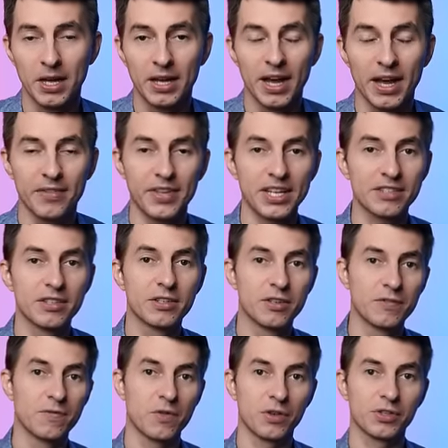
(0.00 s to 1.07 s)
And that's the
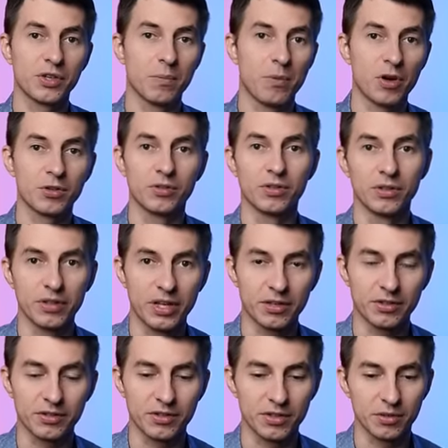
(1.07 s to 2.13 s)
difference compared to the London
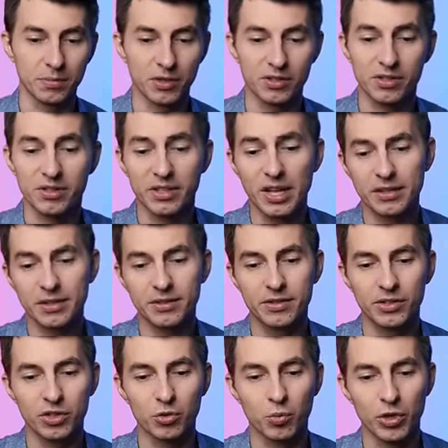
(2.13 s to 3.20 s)
system, because on the London
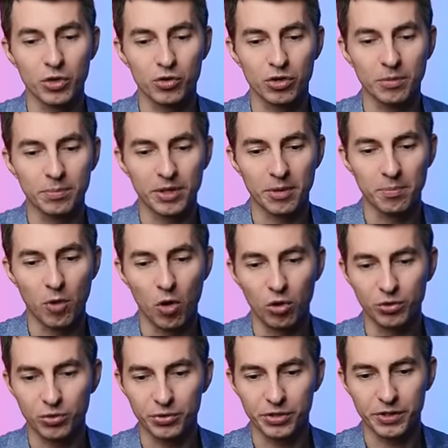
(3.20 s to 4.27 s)
system we usually play pawn
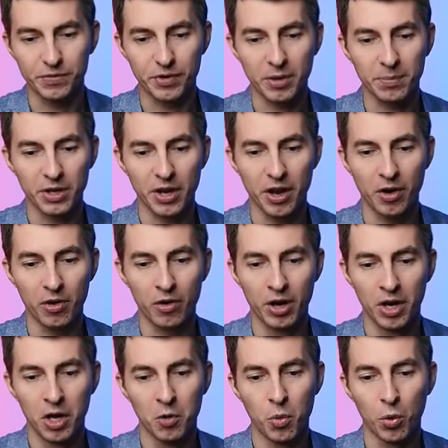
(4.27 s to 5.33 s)
to c3, but here
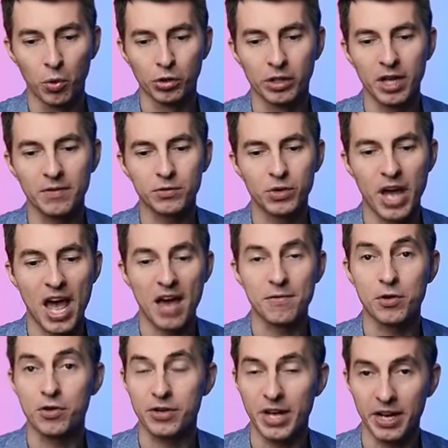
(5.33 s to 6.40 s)
we would love to have
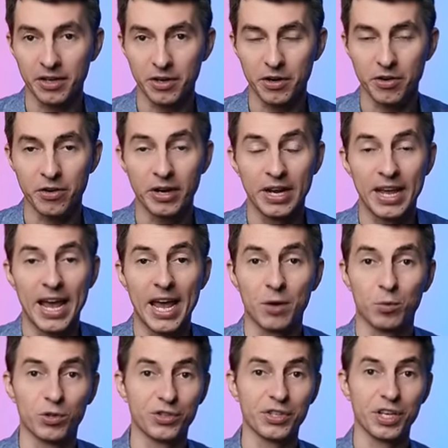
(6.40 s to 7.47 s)
our knight here, and we'll see in a